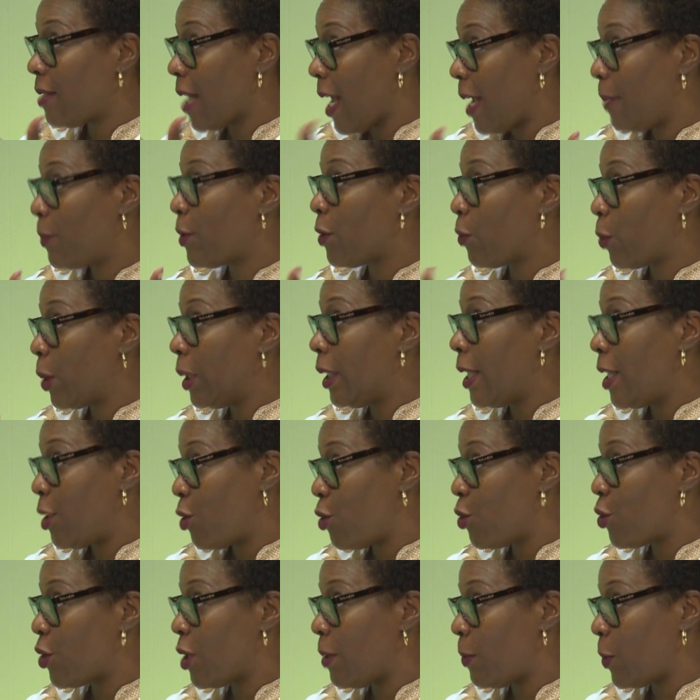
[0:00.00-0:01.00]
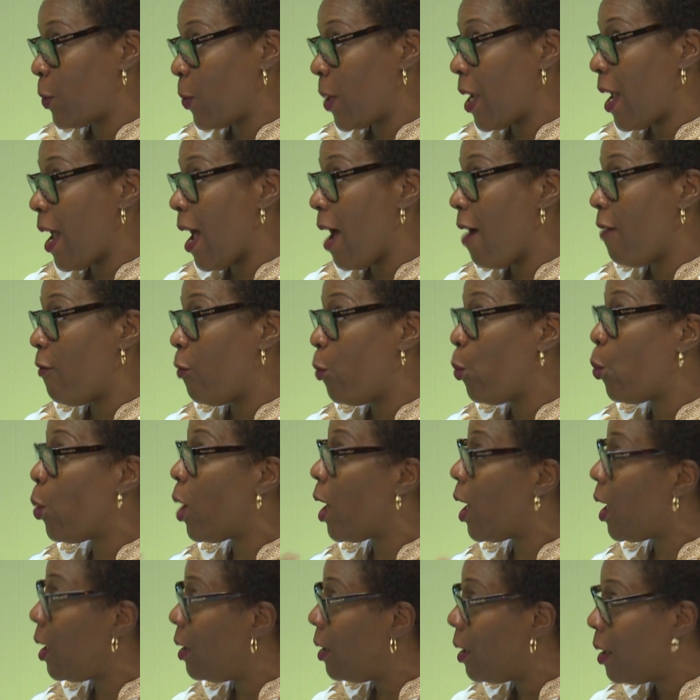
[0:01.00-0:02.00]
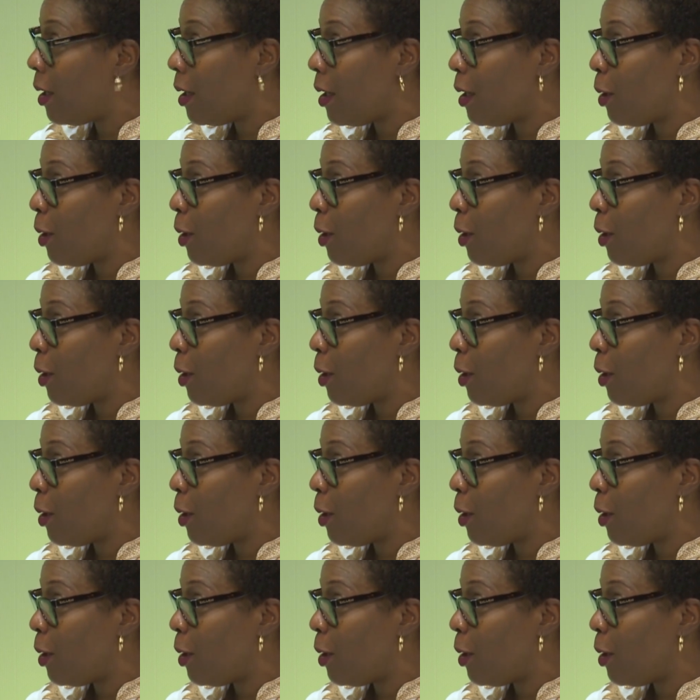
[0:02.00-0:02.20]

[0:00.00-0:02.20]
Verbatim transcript: types of relationships we have. One,